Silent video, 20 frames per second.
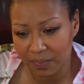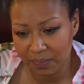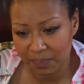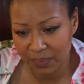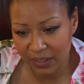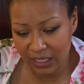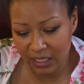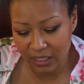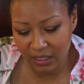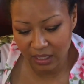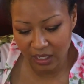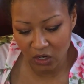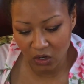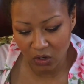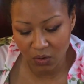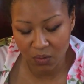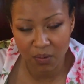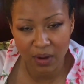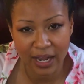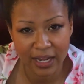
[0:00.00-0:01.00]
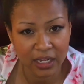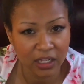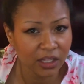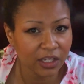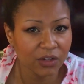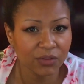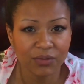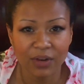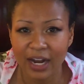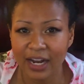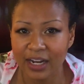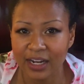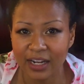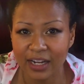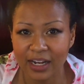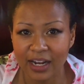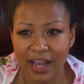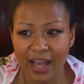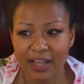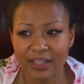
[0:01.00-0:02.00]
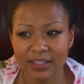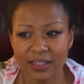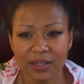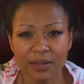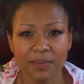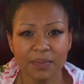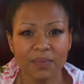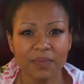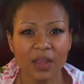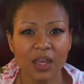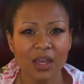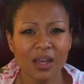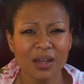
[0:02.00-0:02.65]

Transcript: being there quietly writing as him